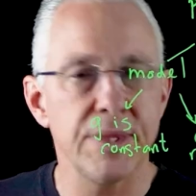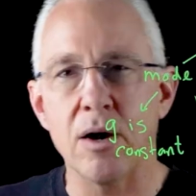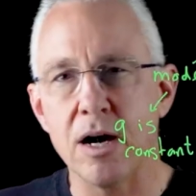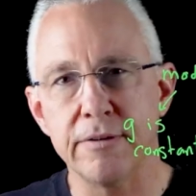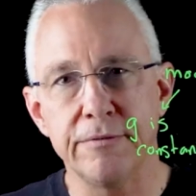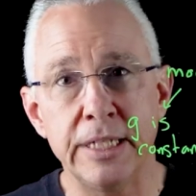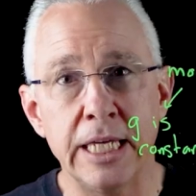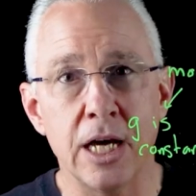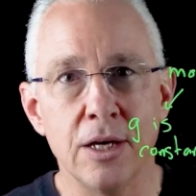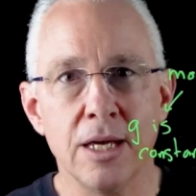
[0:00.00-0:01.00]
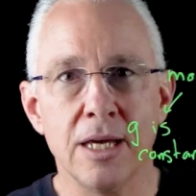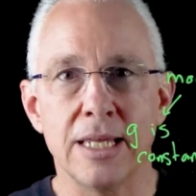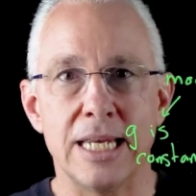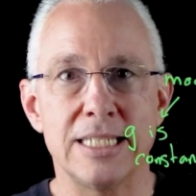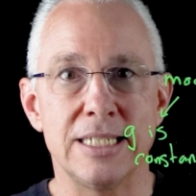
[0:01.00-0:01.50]
Now, I have a video
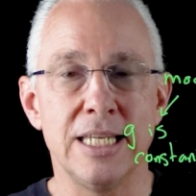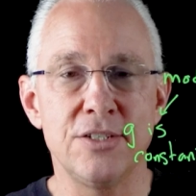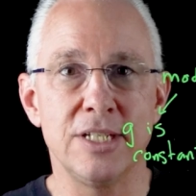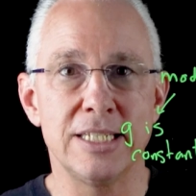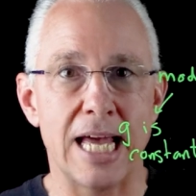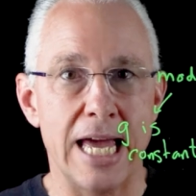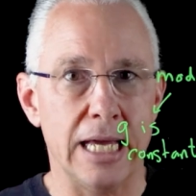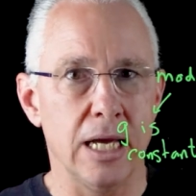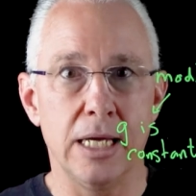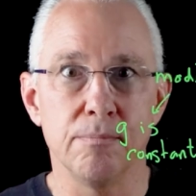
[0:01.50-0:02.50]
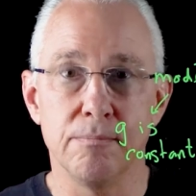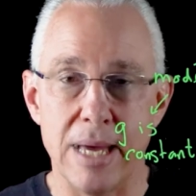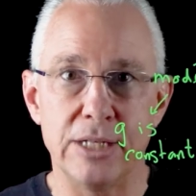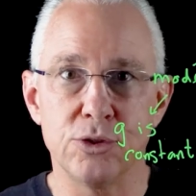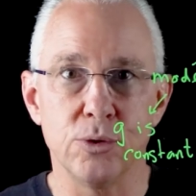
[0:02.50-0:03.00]
that is literally saying,
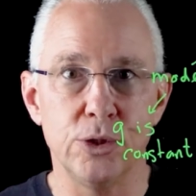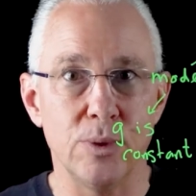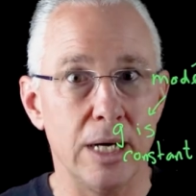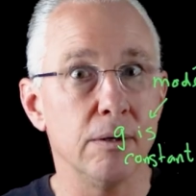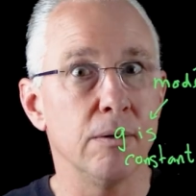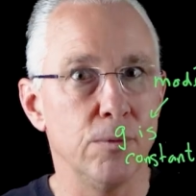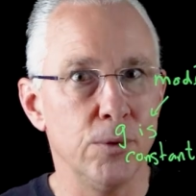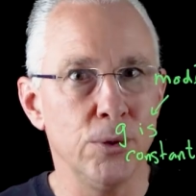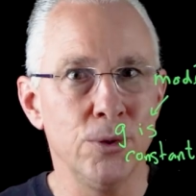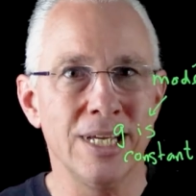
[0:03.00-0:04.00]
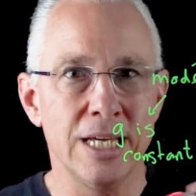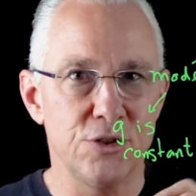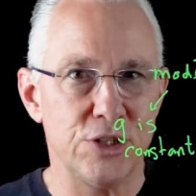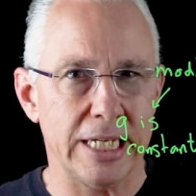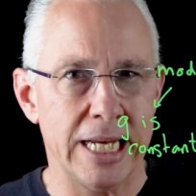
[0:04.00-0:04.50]
make sure you are rude,
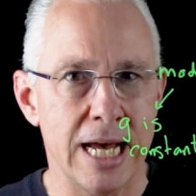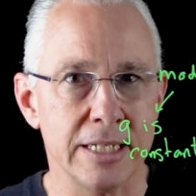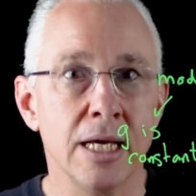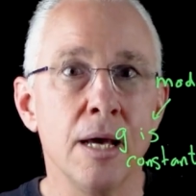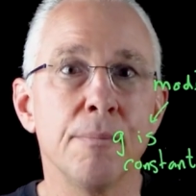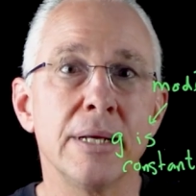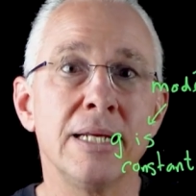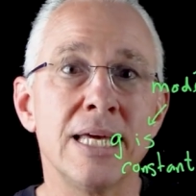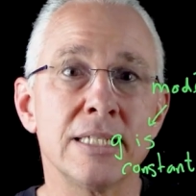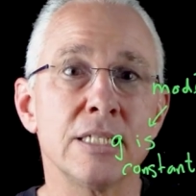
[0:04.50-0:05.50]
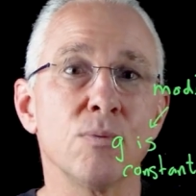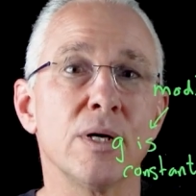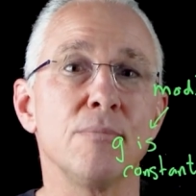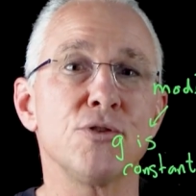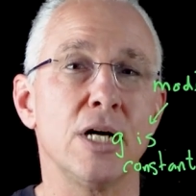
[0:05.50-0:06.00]
check it out. But in essence,
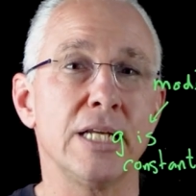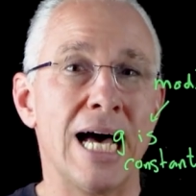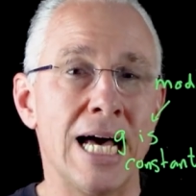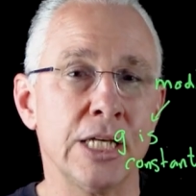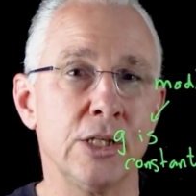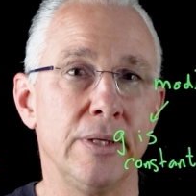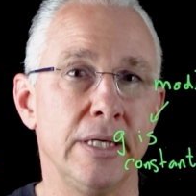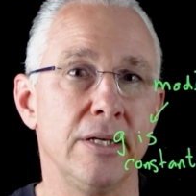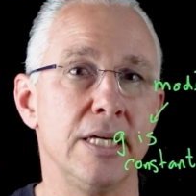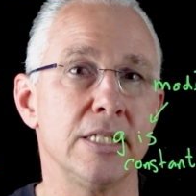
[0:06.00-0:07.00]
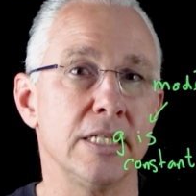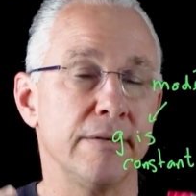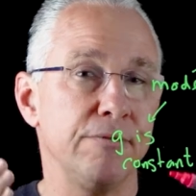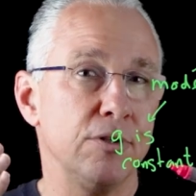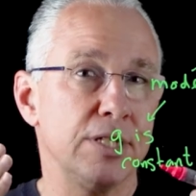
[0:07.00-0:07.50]
what I'm trying to argue here is, is
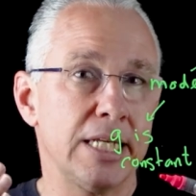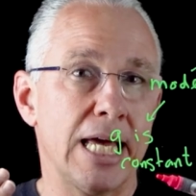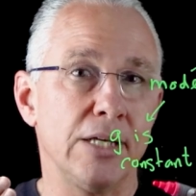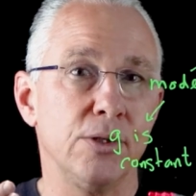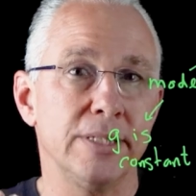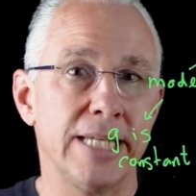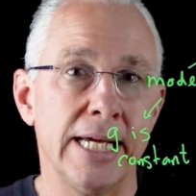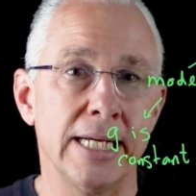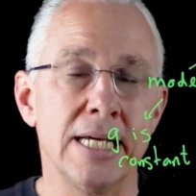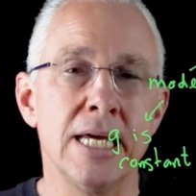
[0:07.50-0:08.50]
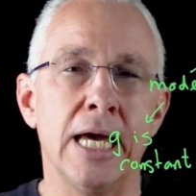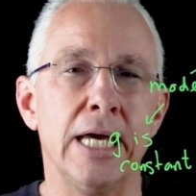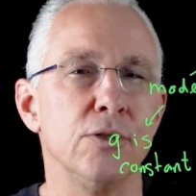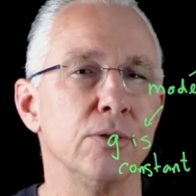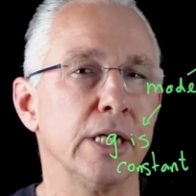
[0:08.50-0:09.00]
if you set out your data
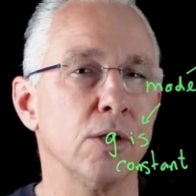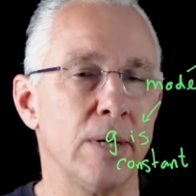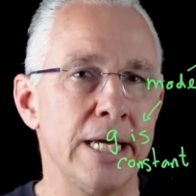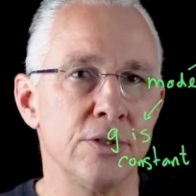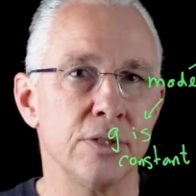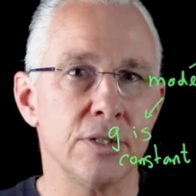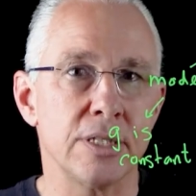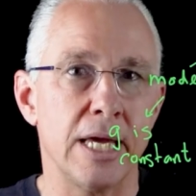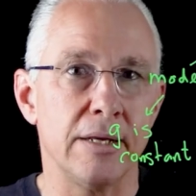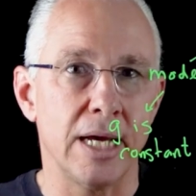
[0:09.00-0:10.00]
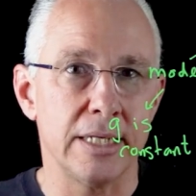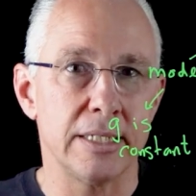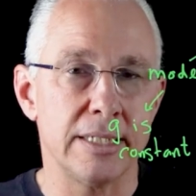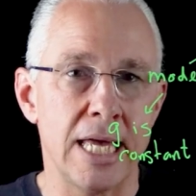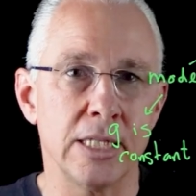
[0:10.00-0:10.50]
and your equations and
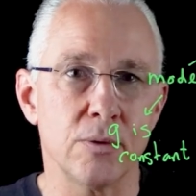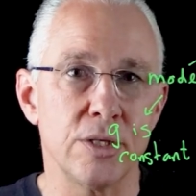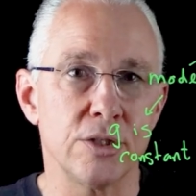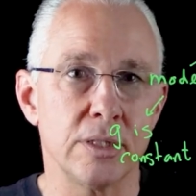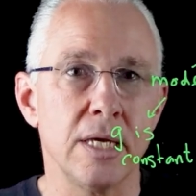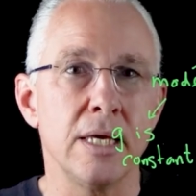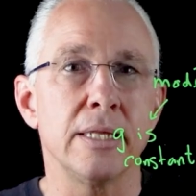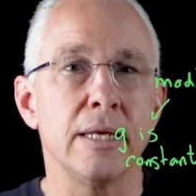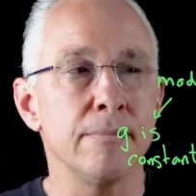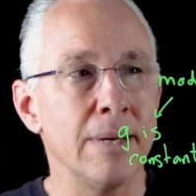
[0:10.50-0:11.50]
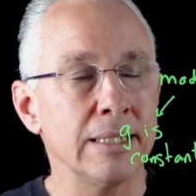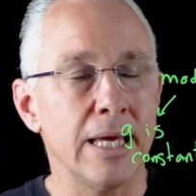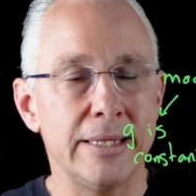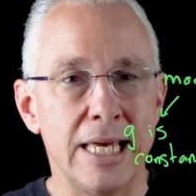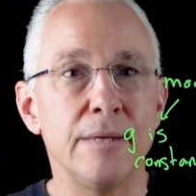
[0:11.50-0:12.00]
understand the question,
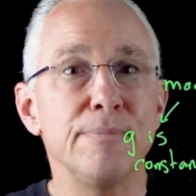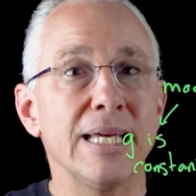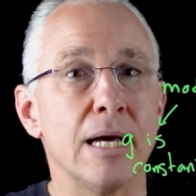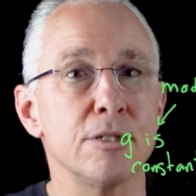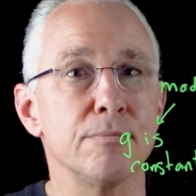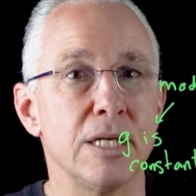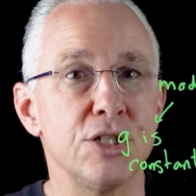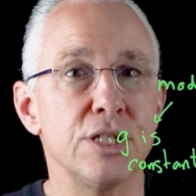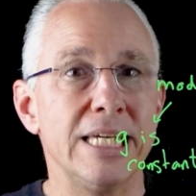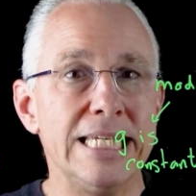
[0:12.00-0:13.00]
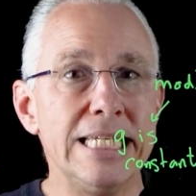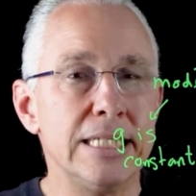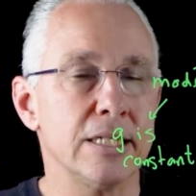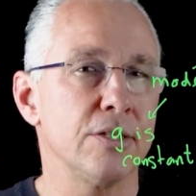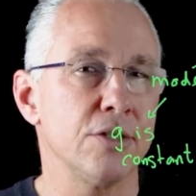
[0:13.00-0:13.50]
then it becomes much
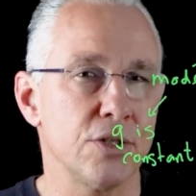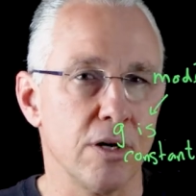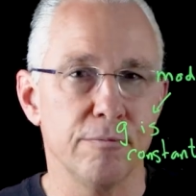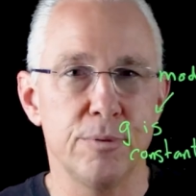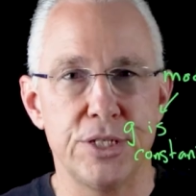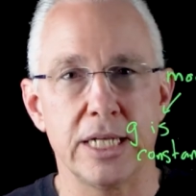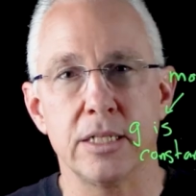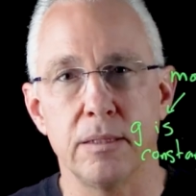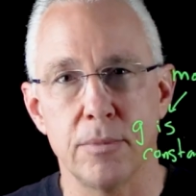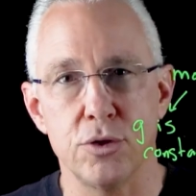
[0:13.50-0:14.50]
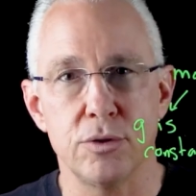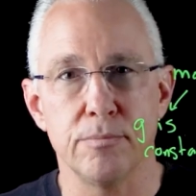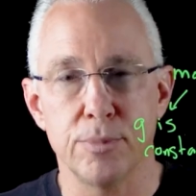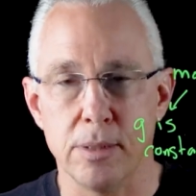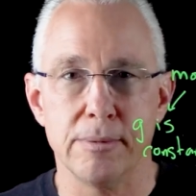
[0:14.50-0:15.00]
easier to solve projectile
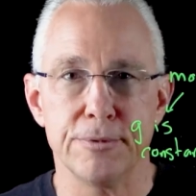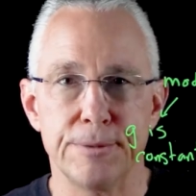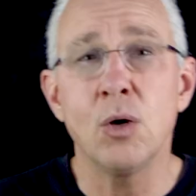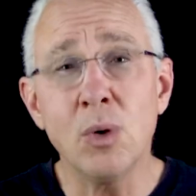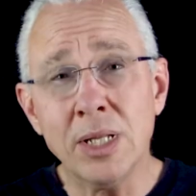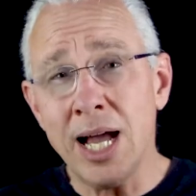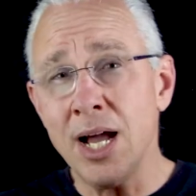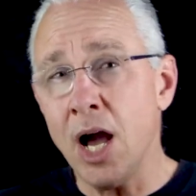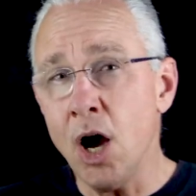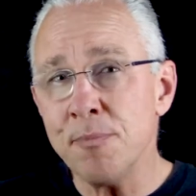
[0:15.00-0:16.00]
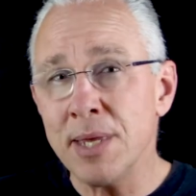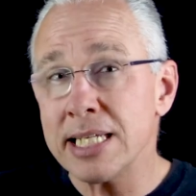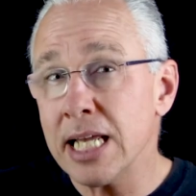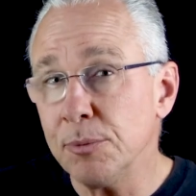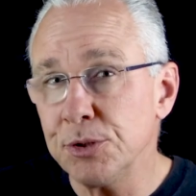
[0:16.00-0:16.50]
motion problems. Well, I hope that
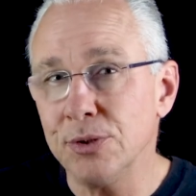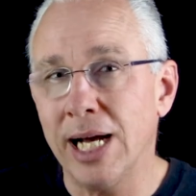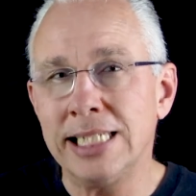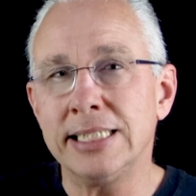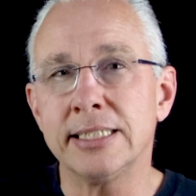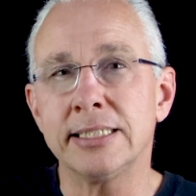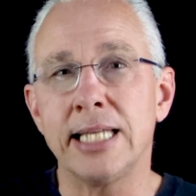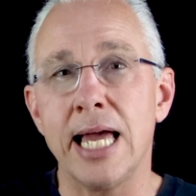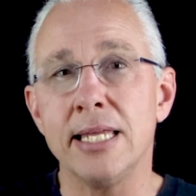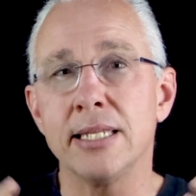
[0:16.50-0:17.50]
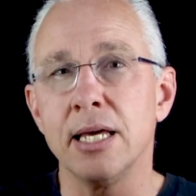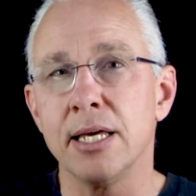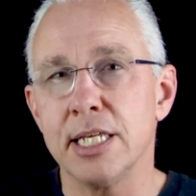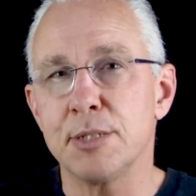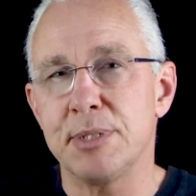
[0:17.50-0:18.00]
it helps you understand
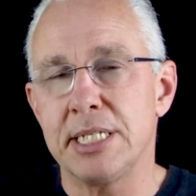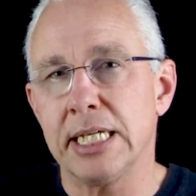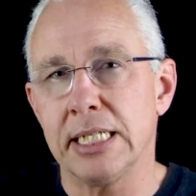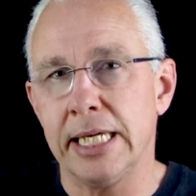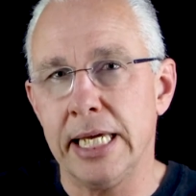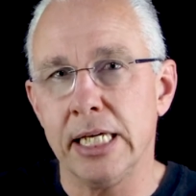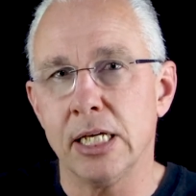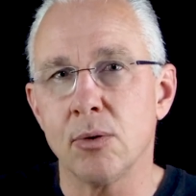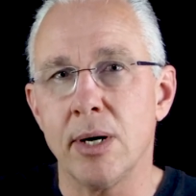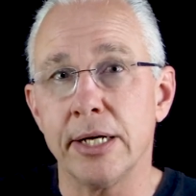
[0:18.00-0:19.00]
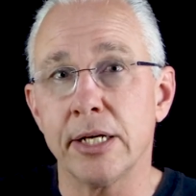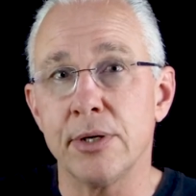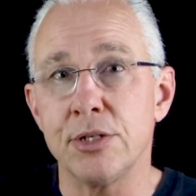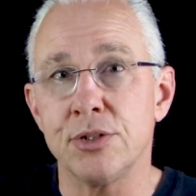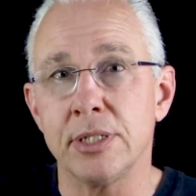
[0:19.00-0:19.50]
this particular inquiry
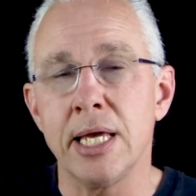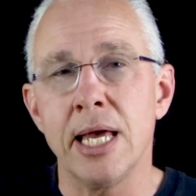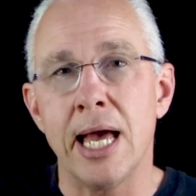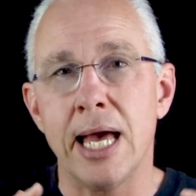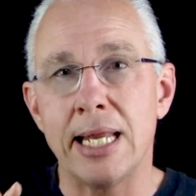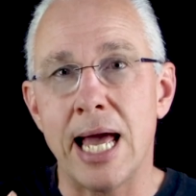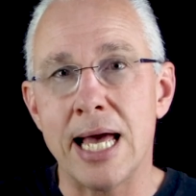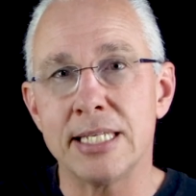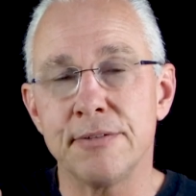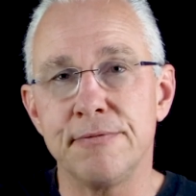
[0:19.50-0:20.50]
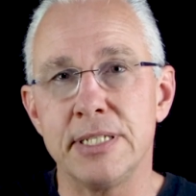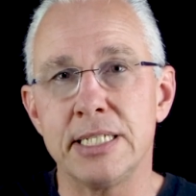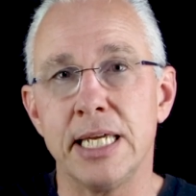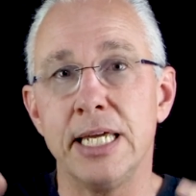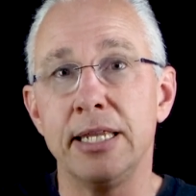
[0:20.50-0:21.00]
question and as it
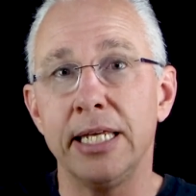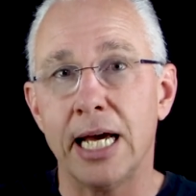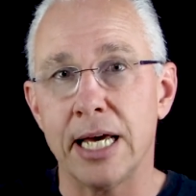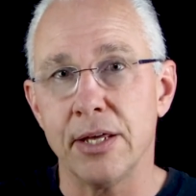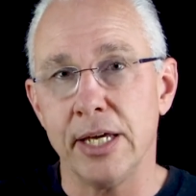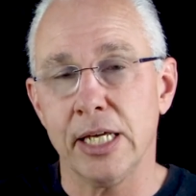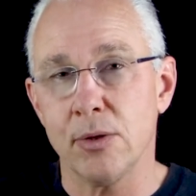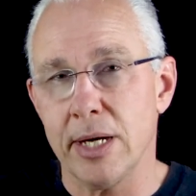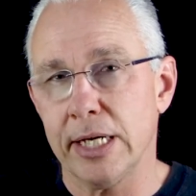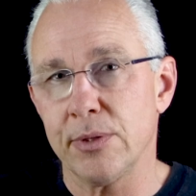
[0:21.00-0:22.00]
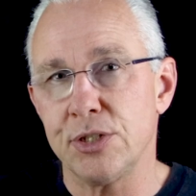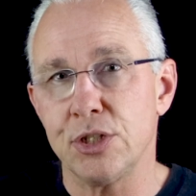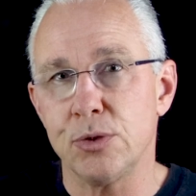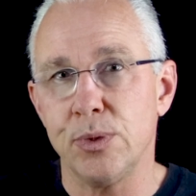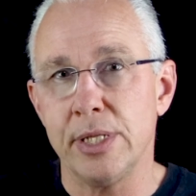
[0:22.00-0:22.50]
fits in the other inquiry
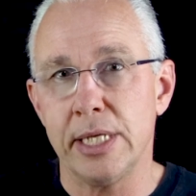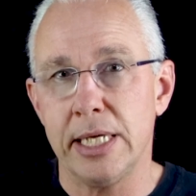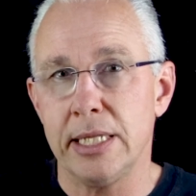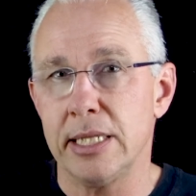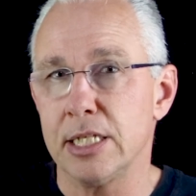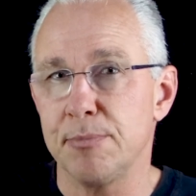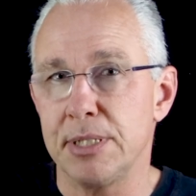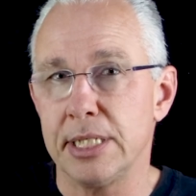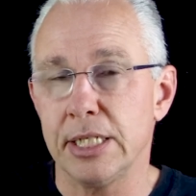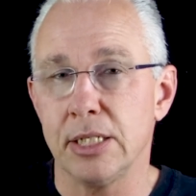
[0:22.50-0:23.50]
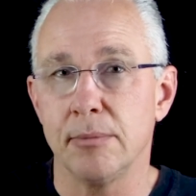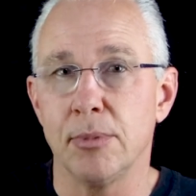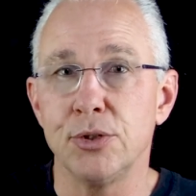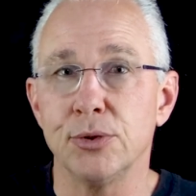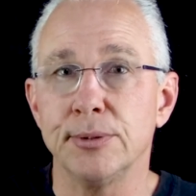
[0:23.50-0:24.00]
questions within this particular
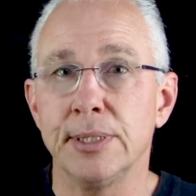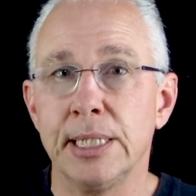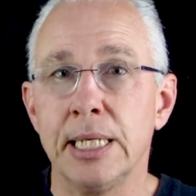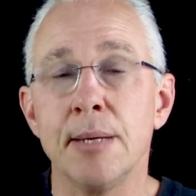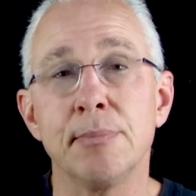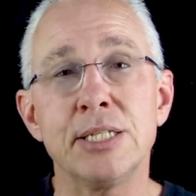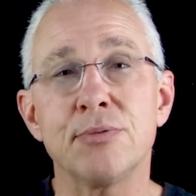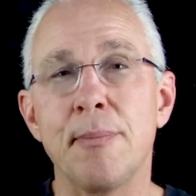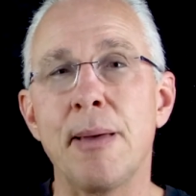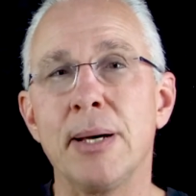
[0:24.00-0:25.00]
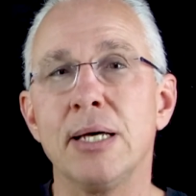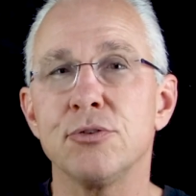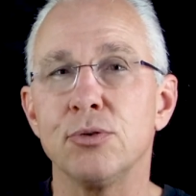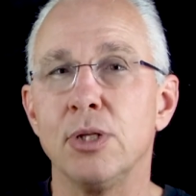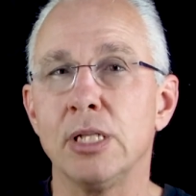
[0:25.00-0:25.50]
module. Please remember
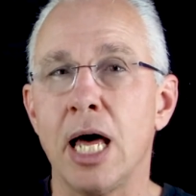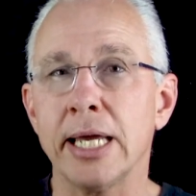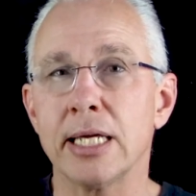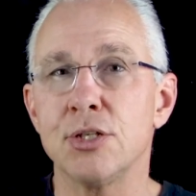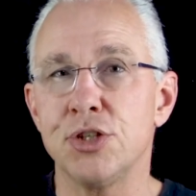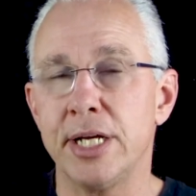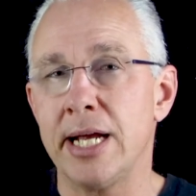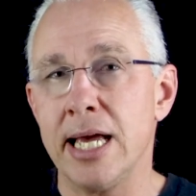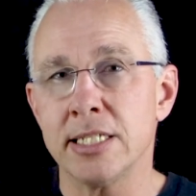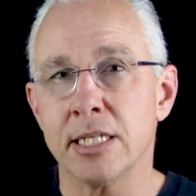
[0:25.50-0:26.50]
to like, share and